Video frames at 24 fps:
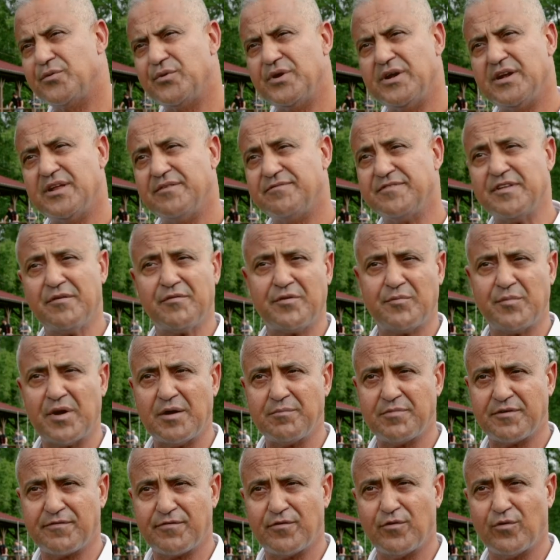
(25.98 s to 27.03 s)
you really have never
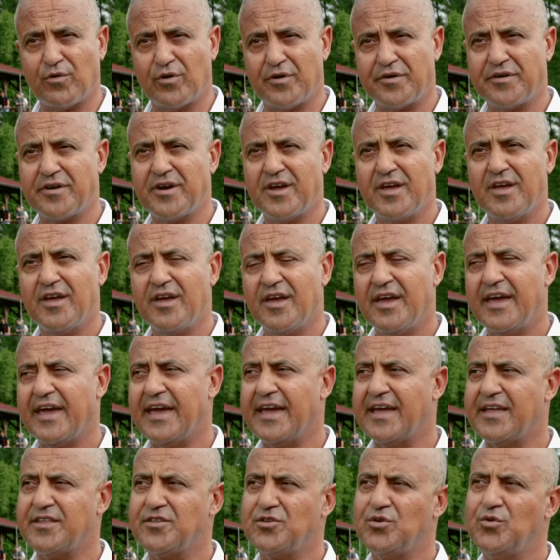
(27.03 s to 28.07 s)
met before,
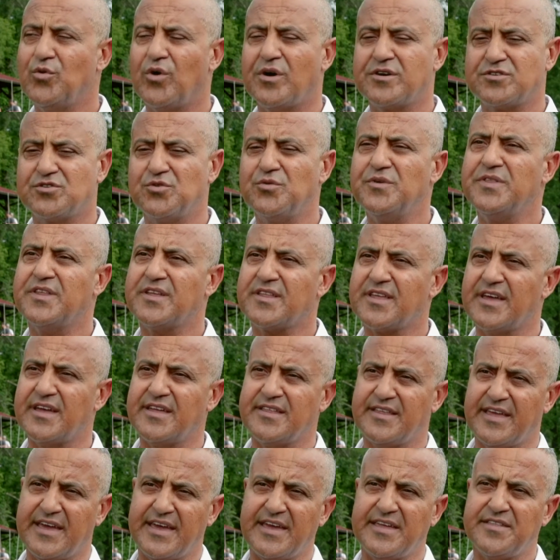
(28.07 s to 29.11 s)
and you are doing it
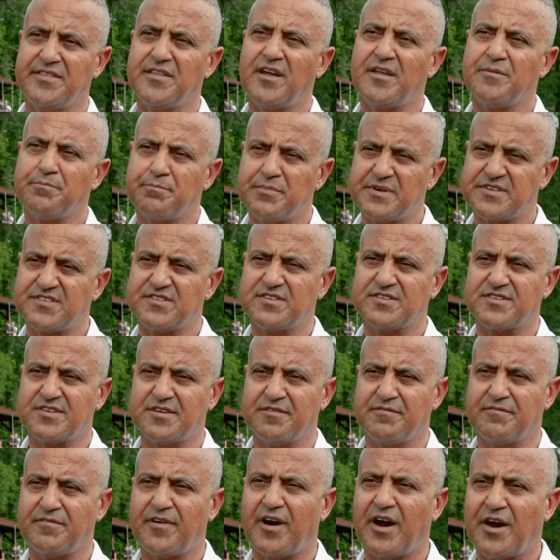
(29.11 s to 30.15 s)
in a non-business
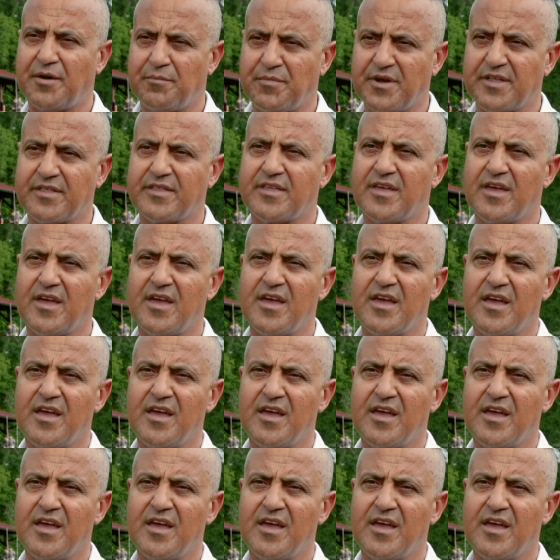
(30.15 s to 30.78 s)
environment,